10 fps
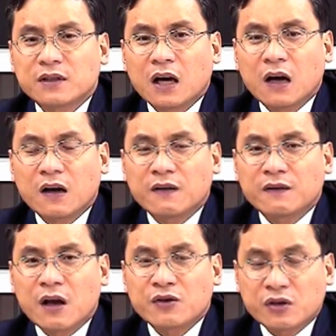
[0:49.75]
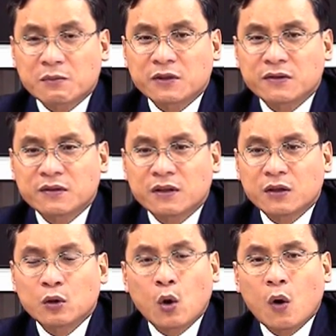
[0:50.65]
of German
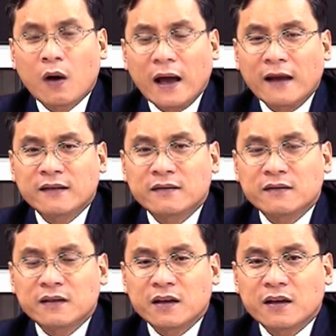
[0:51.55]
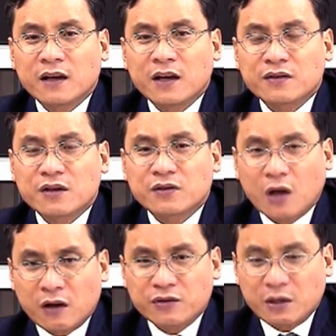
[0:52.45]
law and its
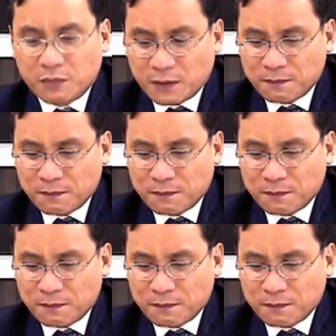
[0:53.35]
scholarship.